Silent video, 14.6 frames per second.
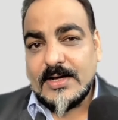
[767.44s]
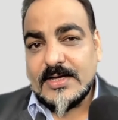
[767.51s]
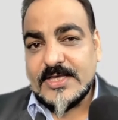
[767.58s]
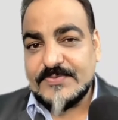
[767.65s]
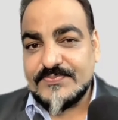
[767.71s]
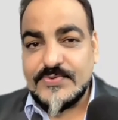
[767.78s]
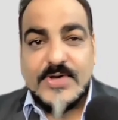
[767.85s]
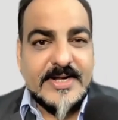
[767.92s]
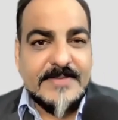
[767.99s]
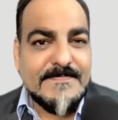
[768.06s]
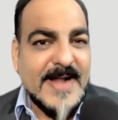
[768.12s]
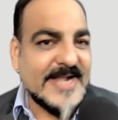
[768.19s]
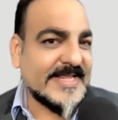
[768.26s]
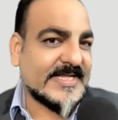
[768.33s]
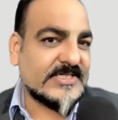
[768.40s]
if you are in
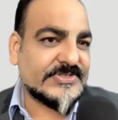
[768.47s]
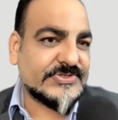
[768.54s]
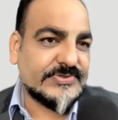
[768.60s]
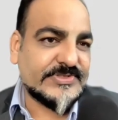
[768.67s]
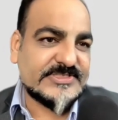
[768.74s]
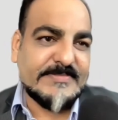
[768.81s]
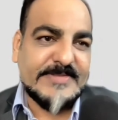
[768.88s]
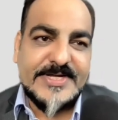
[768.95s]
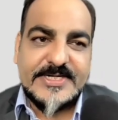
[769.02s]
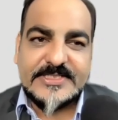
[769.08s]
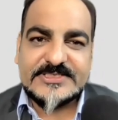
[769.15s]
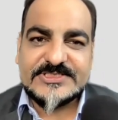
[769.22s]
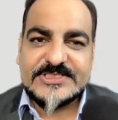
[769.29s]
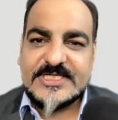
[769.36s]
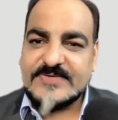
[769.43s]
medical tourism
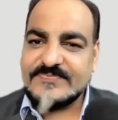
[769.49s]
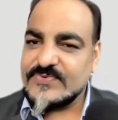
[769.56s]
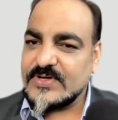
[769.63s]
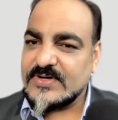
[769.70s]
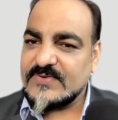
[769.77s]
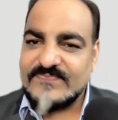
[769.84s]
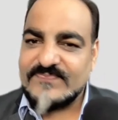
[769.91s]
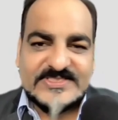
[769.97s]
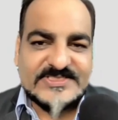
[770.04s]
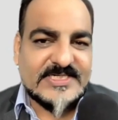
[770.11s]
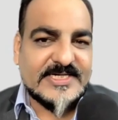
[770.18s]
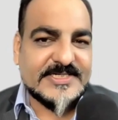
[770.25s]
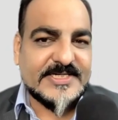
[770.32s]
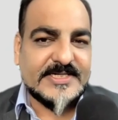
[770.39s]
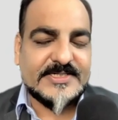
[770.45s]
industry, if you're a
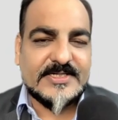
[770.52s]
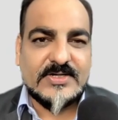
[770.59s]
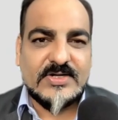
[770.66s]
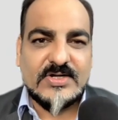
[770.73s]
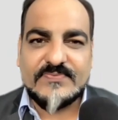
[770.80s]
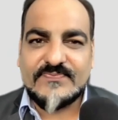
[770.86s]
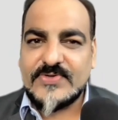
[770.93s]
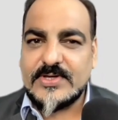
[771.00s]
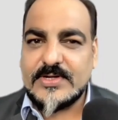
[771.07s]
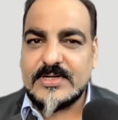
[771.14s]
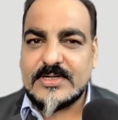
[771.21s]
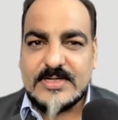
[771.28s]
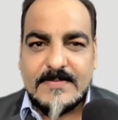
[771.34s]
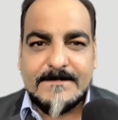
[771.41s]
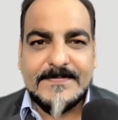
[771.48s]
facilitator, or if you're a
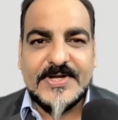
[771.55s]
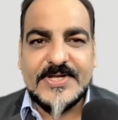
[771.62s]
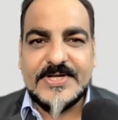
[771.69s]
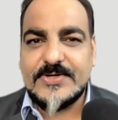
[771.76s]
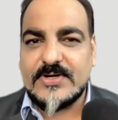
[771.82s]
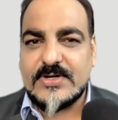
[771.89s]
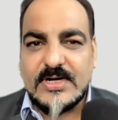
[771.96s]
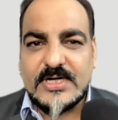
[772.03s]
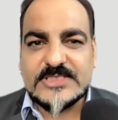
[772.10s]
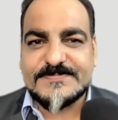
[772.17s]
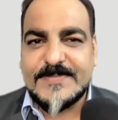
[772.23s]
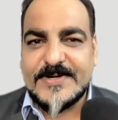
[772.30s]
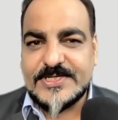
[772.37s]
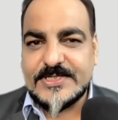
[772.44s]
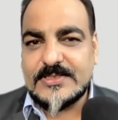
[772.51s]
company or a
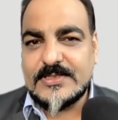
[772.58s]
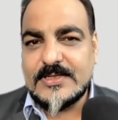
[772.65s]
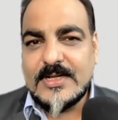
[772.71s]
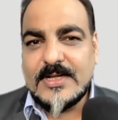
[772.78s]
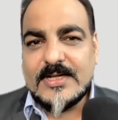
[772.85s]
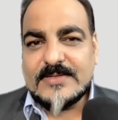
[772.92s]
hospital,